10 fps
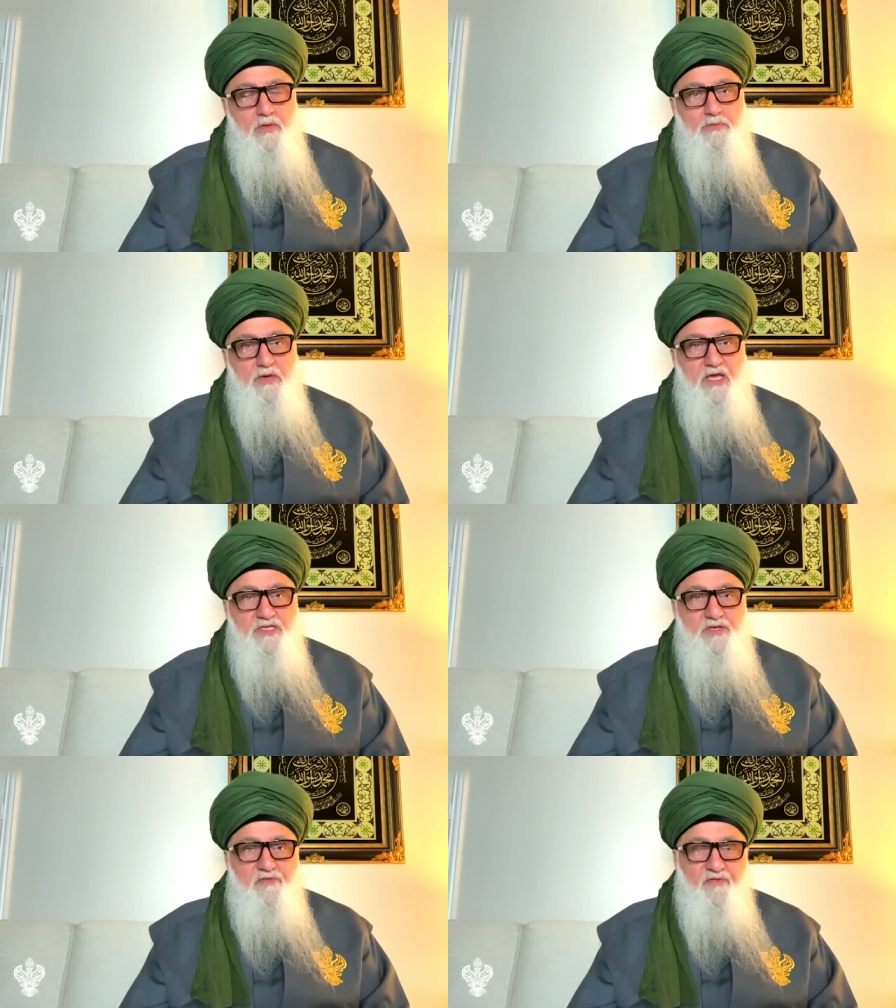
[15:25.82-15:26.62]
It's
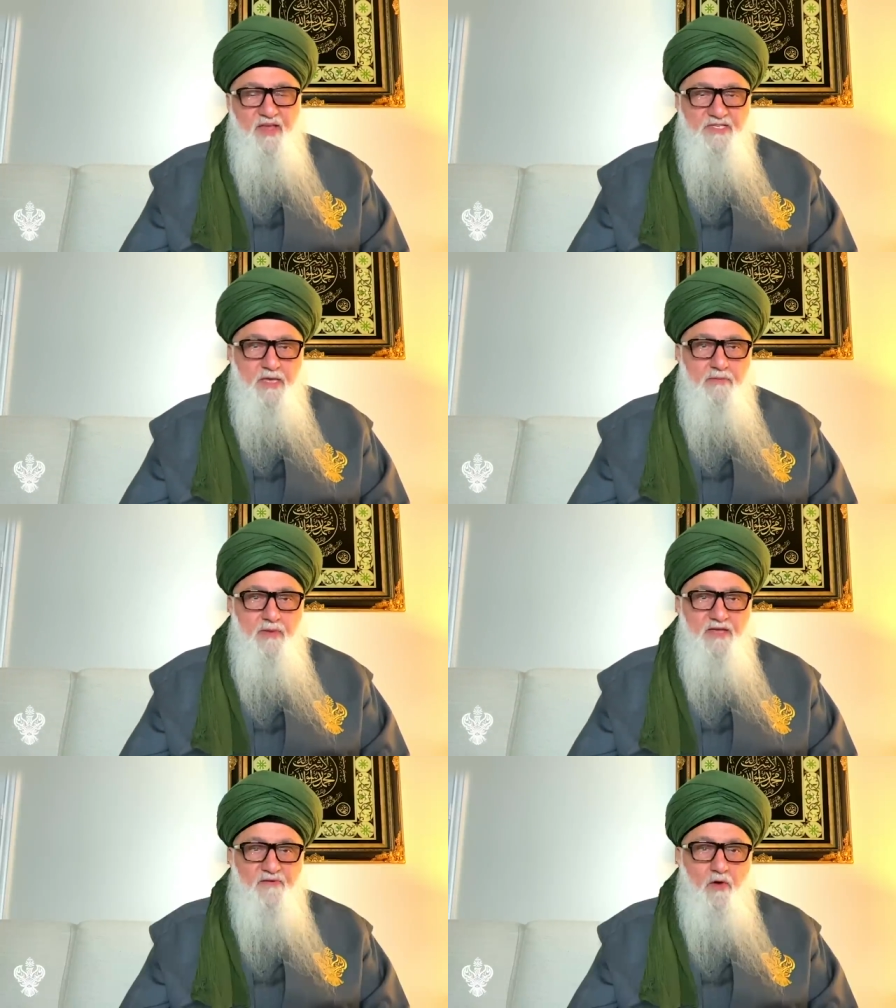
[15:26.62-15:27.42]
because you're facing
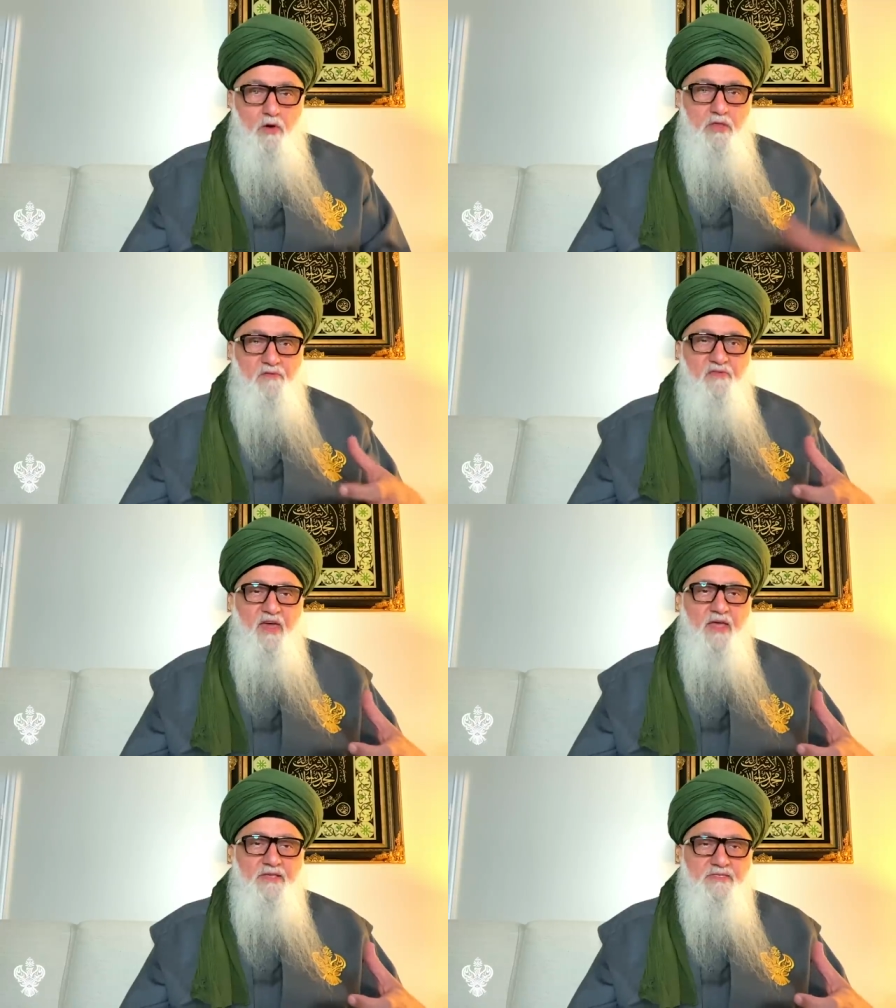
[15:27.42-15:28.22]
my holy
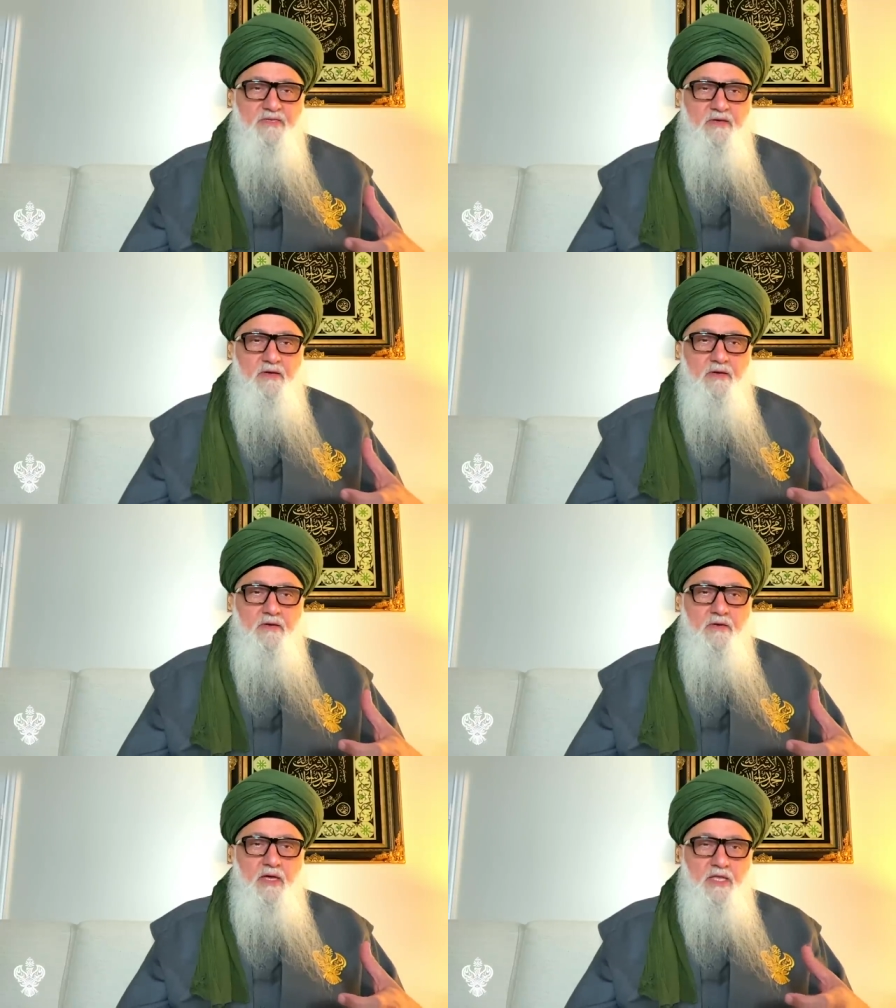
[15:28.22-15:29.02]
face,
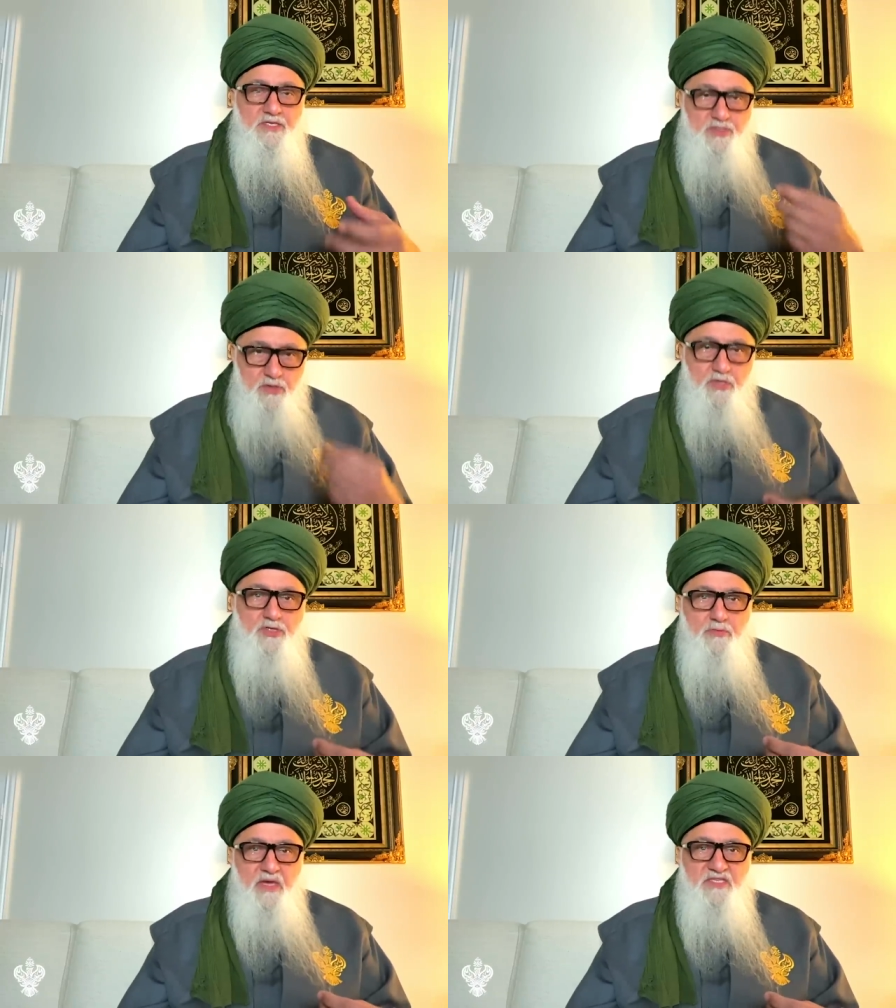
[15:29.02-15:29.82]
and as soon
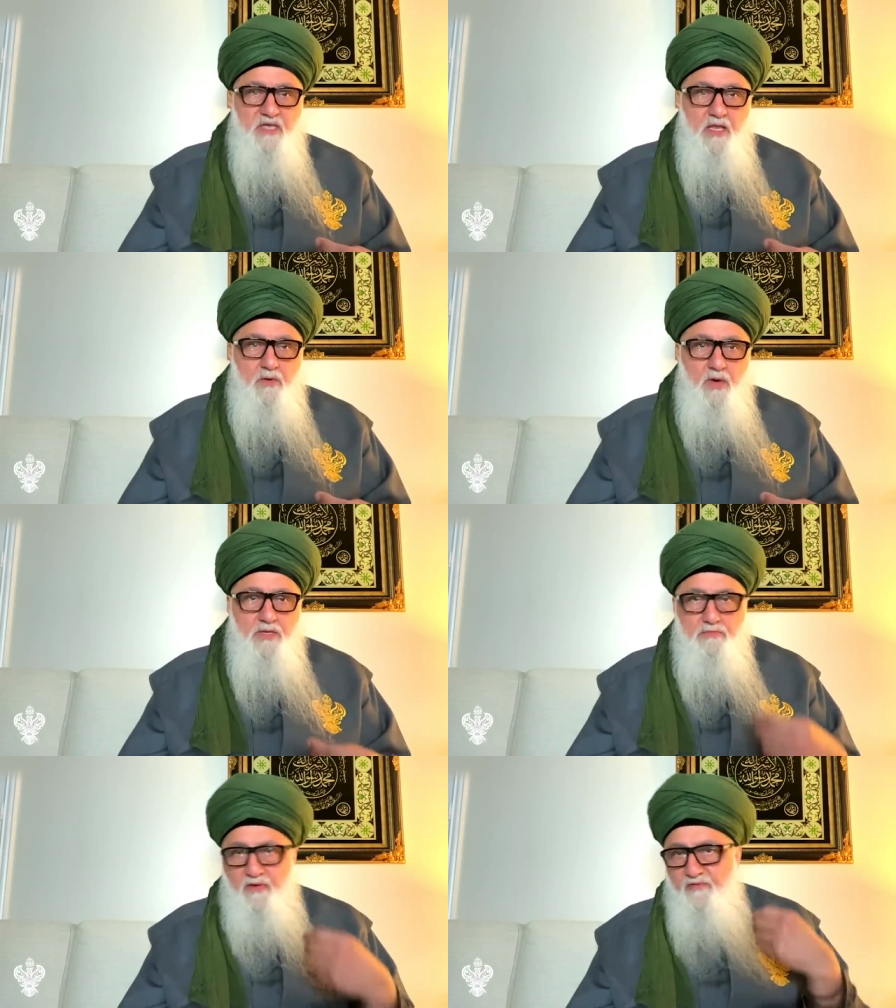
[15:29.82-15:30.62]
as you make
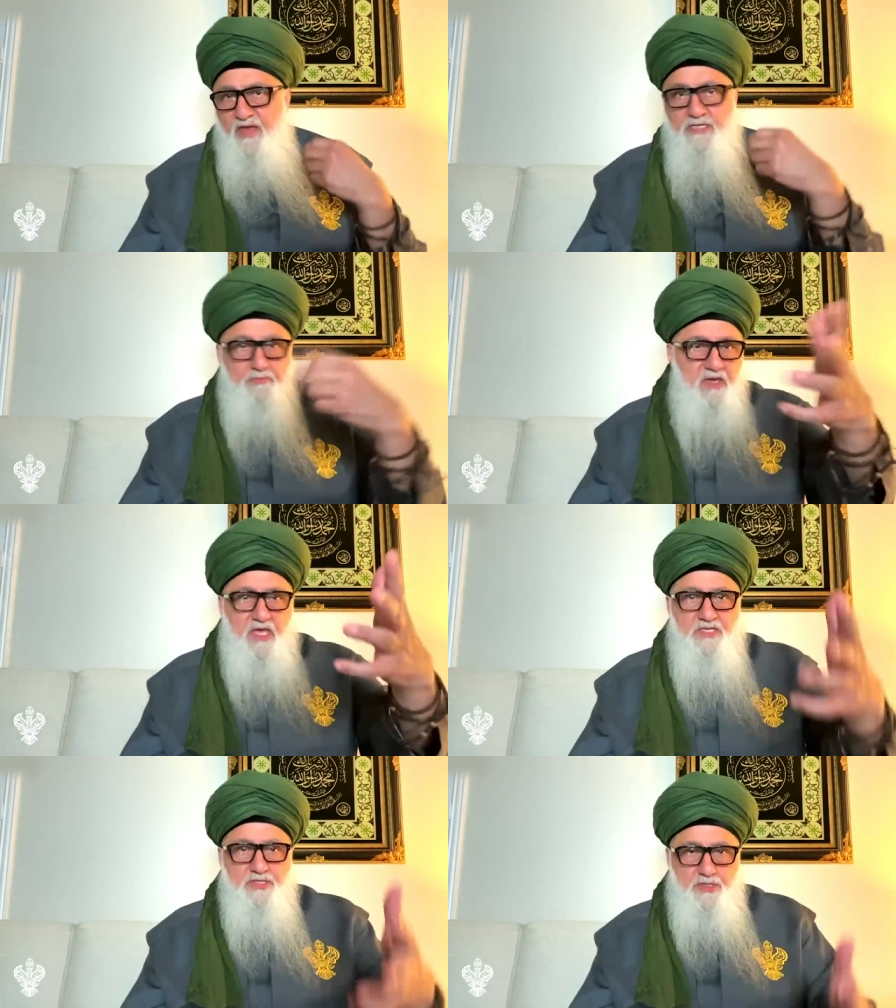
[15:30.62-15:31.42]
salawat my face
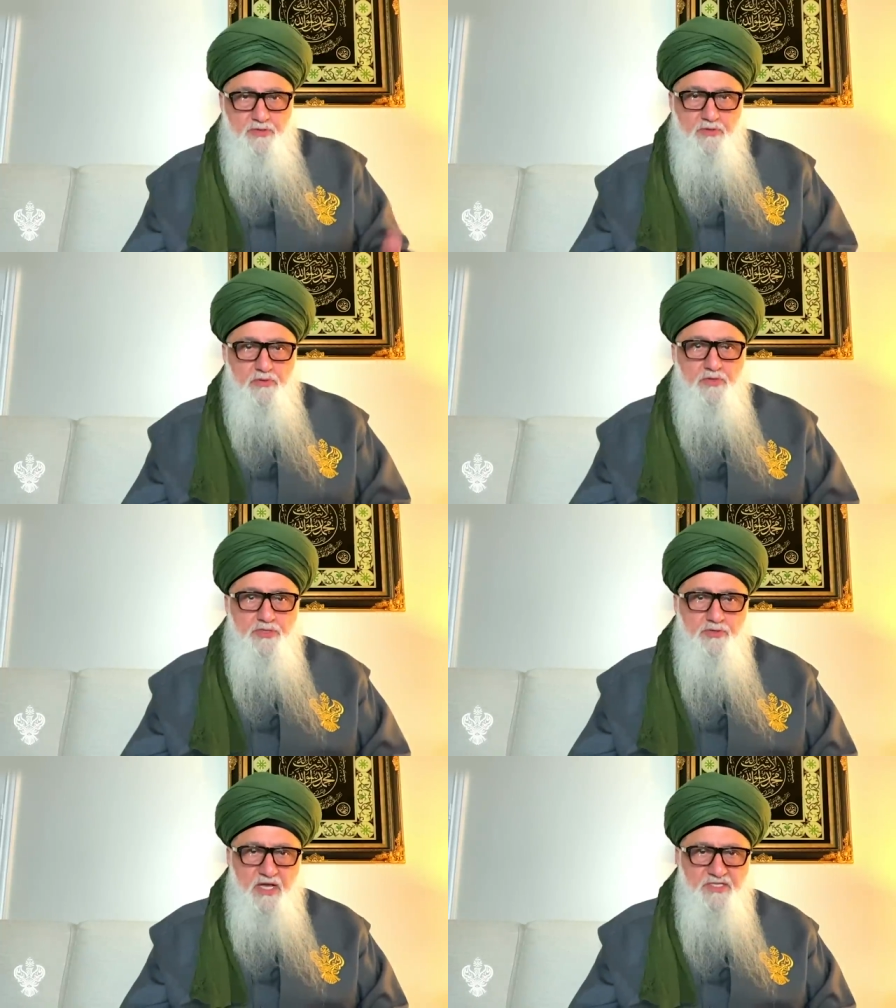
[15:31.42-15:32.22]
begins
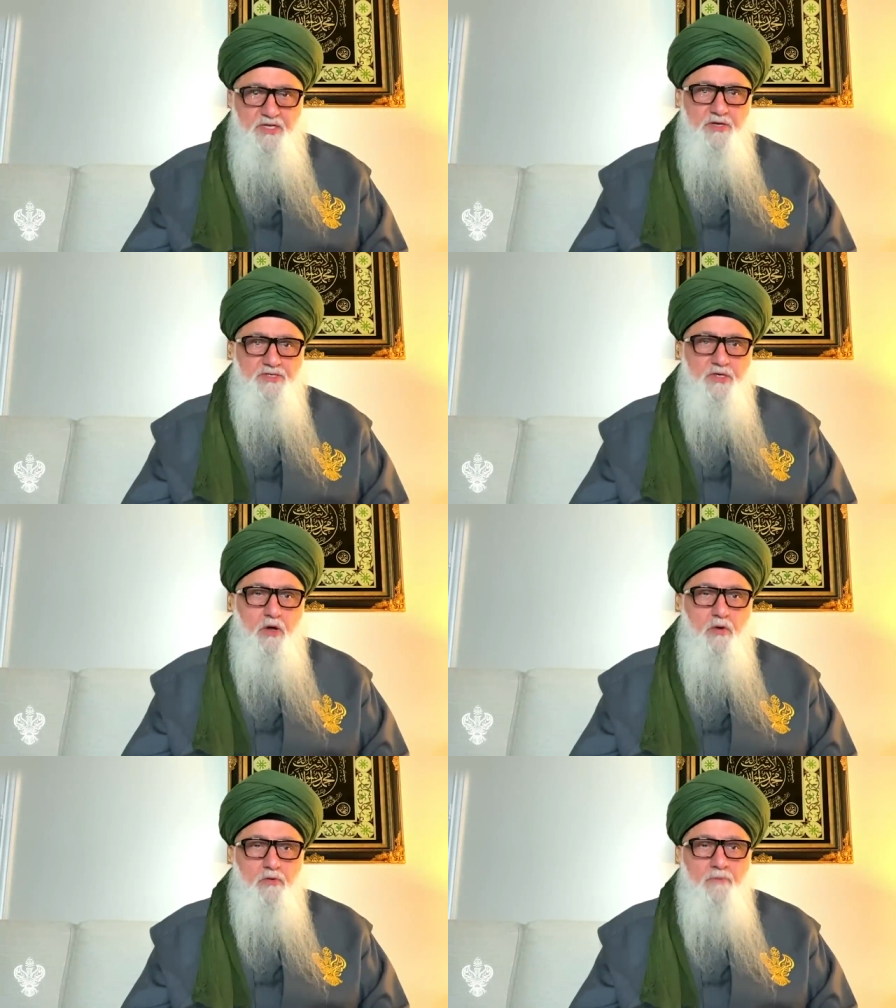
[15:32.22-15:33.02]
to dress your
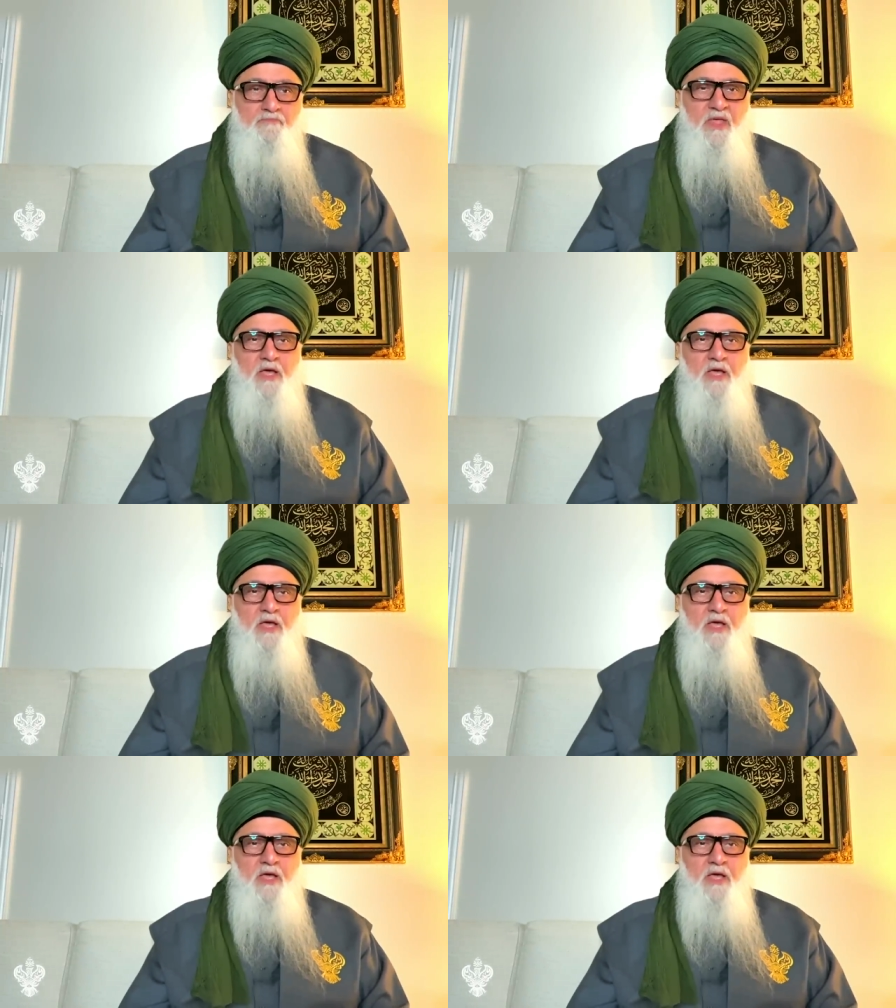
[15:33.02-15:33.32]
soul.